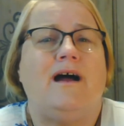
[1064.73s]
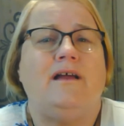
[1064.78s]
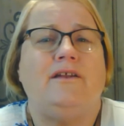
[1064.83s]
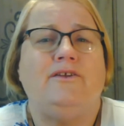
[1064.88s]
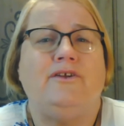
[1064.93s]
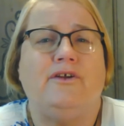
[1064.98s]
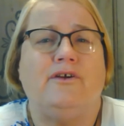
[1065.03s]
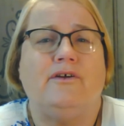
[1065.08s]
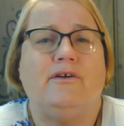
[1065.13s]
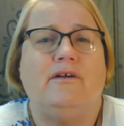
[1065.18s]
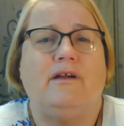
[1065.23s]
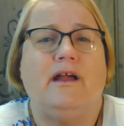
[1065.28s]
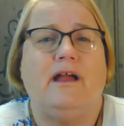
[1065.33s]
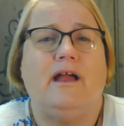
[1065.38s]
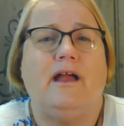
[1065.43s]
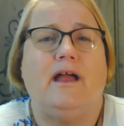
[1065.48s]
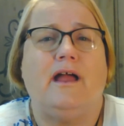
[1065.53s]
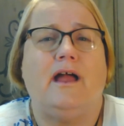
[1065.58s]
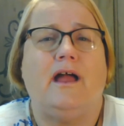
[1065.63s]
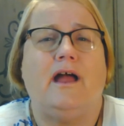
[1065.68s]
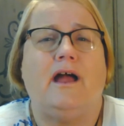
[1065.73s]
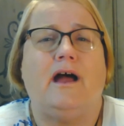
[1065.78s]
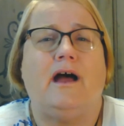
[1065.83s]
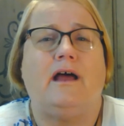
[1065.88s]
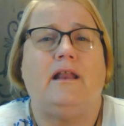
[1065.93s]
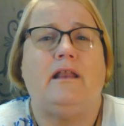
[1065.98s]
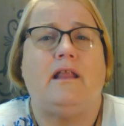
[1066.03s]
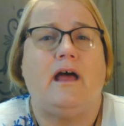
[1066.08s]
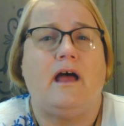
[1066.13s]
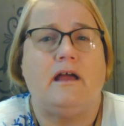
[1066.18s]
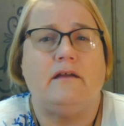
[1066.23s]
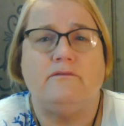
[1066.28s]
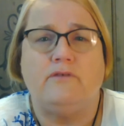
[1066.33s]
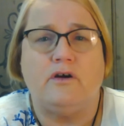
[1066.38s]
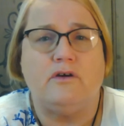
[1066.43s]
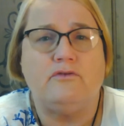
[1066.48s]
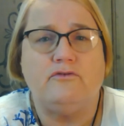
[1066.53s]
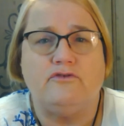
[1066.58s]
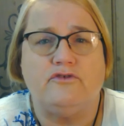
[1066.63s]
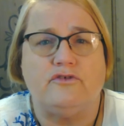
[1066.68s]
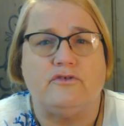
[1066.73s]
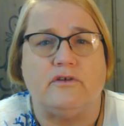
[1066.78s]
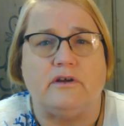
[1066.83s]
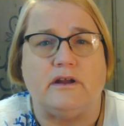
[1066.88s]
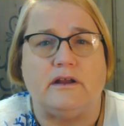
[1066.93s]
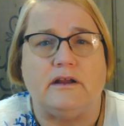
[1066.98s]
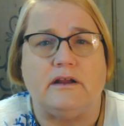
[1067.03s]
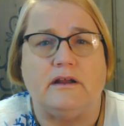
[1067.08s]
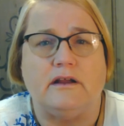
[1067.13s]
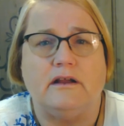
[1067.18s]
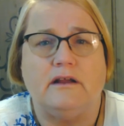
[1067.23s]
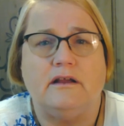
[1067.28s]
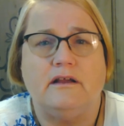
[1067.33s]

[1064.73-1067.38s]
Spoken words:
under a live oak tree.